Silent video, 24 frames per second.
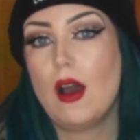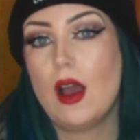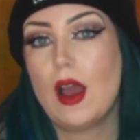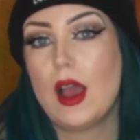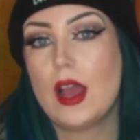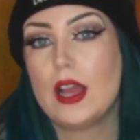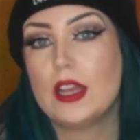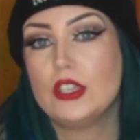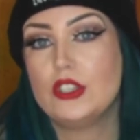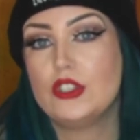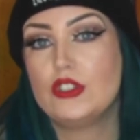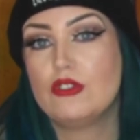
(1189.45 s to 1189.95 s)

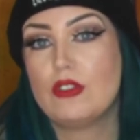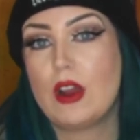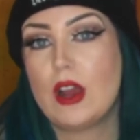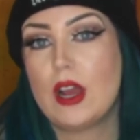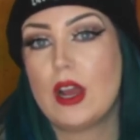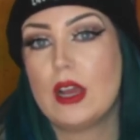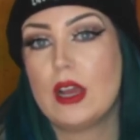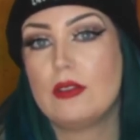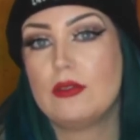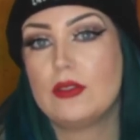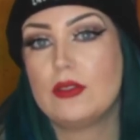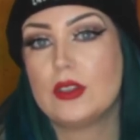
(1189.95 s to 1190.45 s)
and
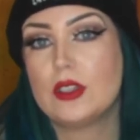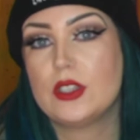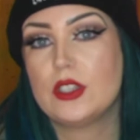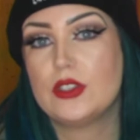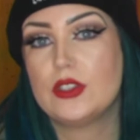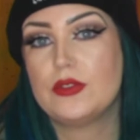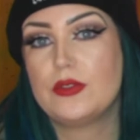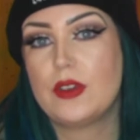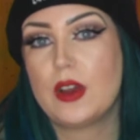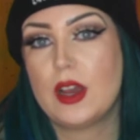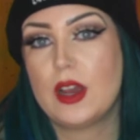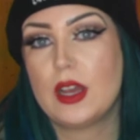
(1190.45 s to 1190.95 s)
drive to
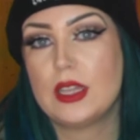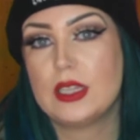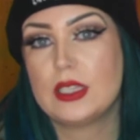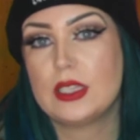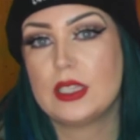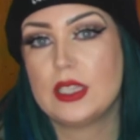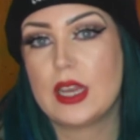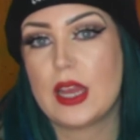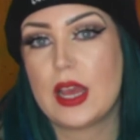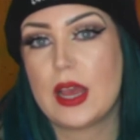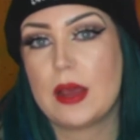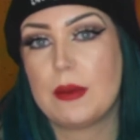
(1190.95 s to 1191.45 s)
find
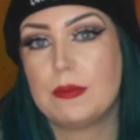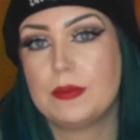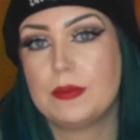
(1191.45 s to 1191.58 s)
them.